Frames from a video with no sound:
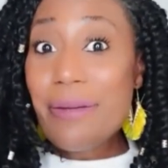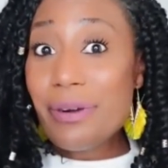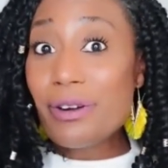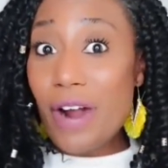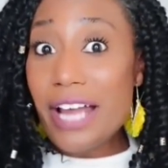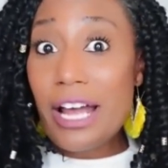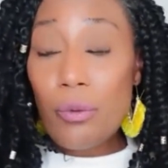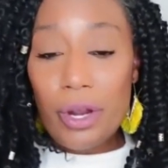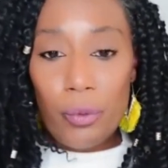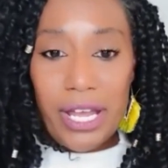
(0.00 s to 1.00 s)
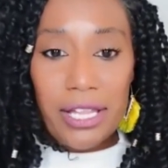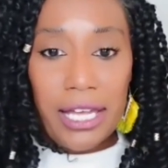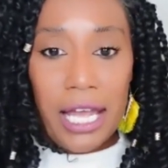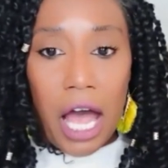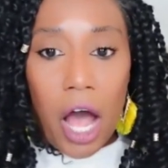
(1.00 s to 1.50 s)
but right now we are
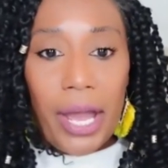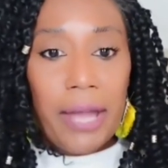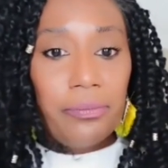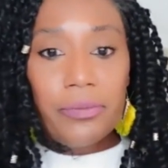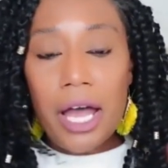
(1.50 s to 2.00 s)
weekly. Okay.